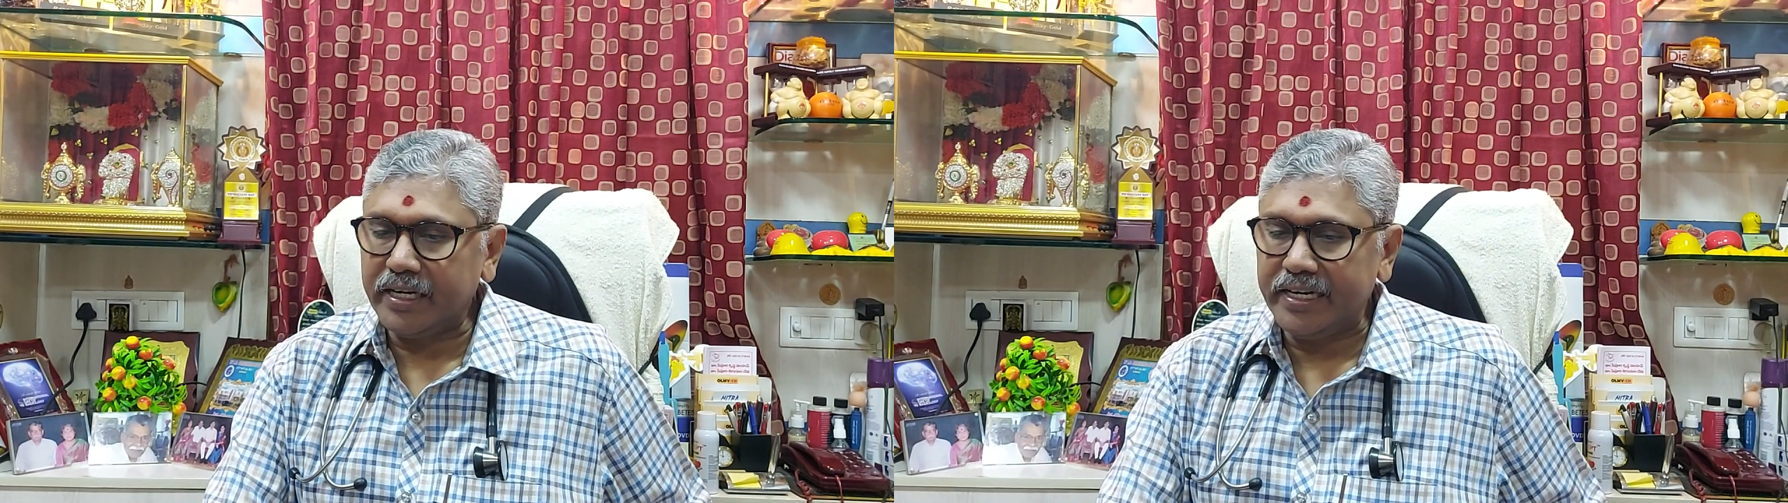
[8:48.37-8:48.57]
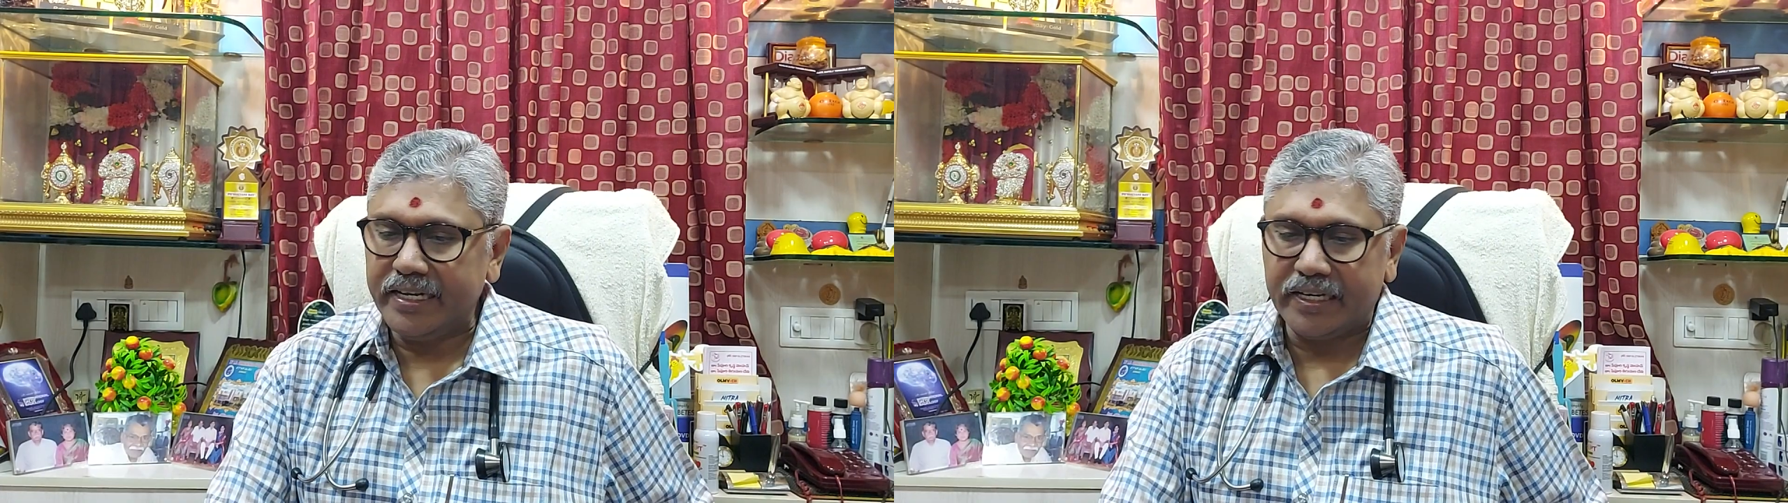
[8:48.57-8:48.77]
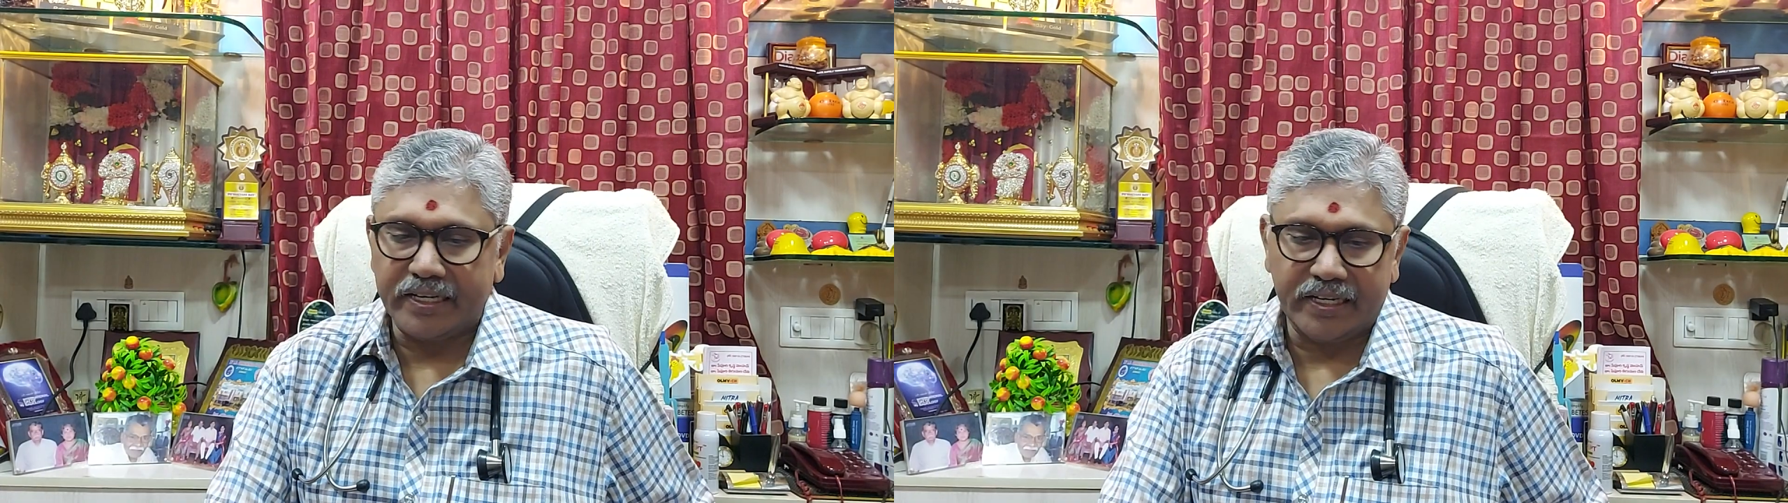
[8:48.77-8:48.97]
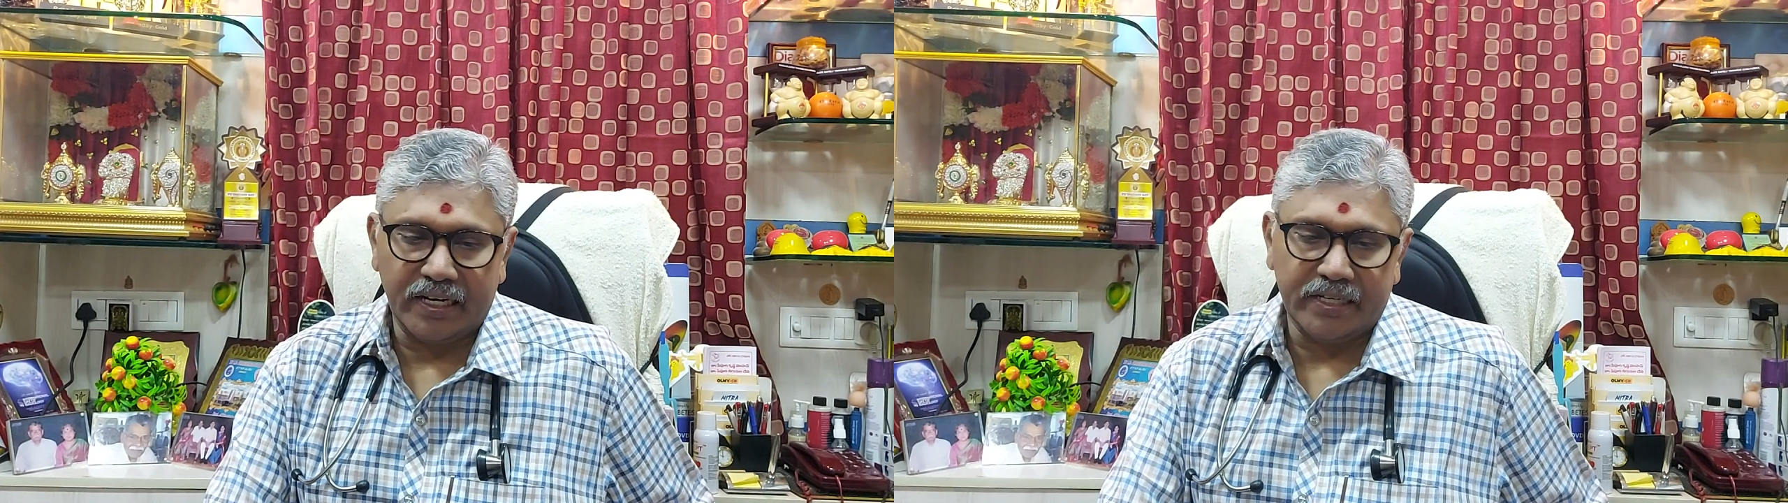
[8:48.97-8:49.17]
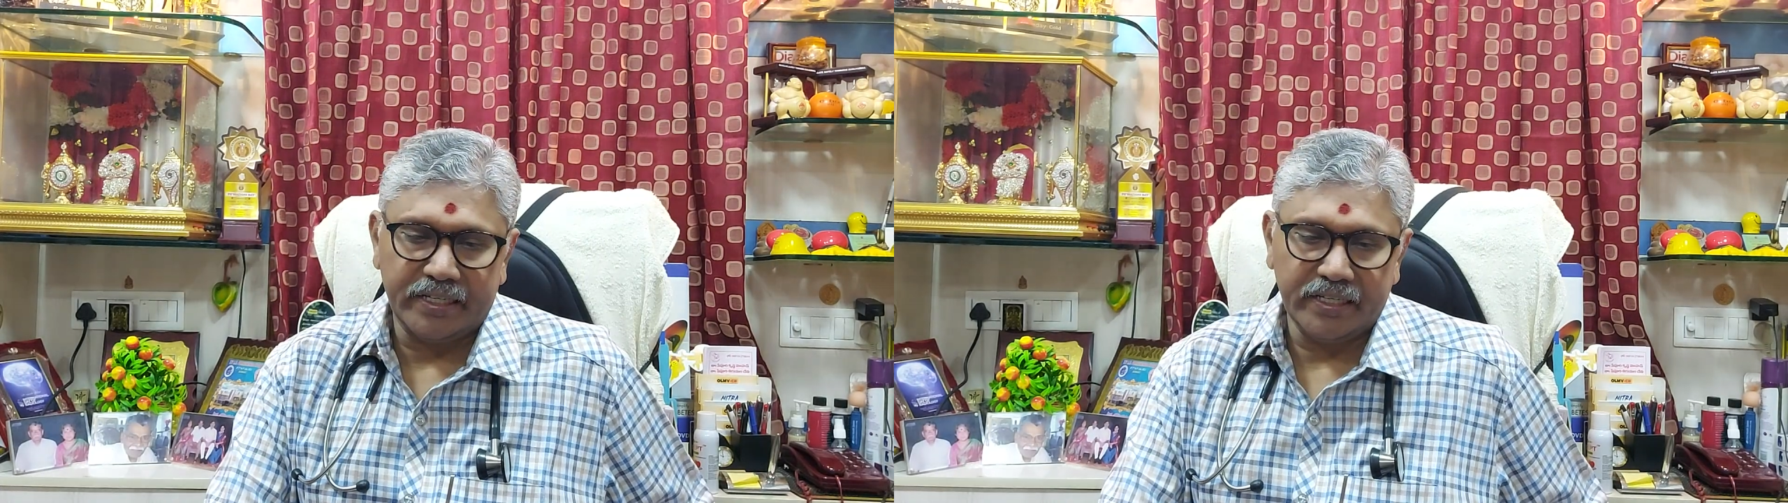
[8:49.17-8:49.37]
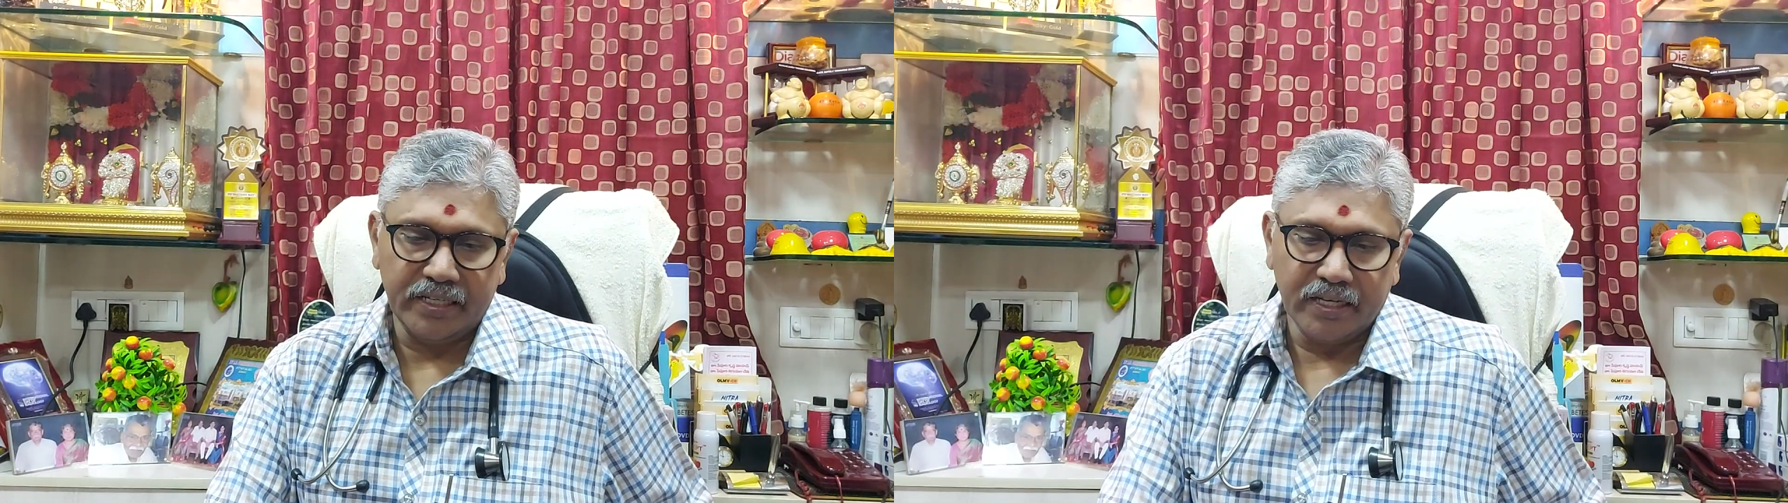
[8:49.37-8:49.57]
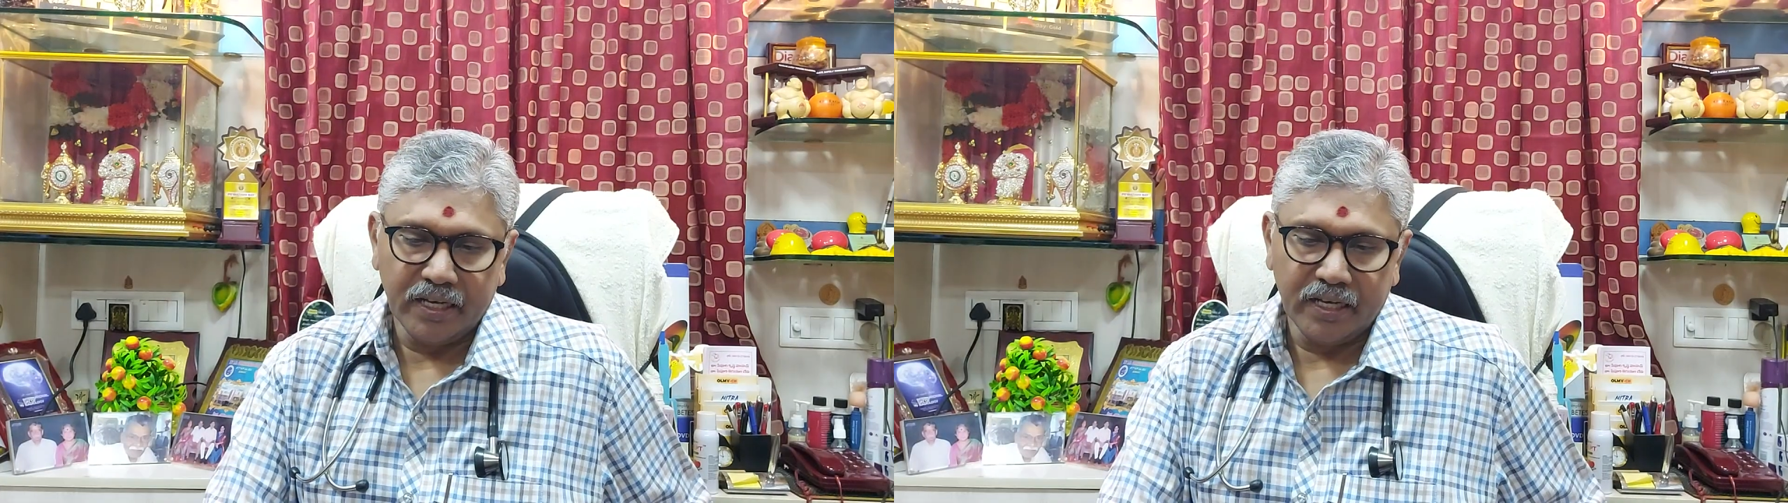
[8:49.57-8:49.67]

Indian reality.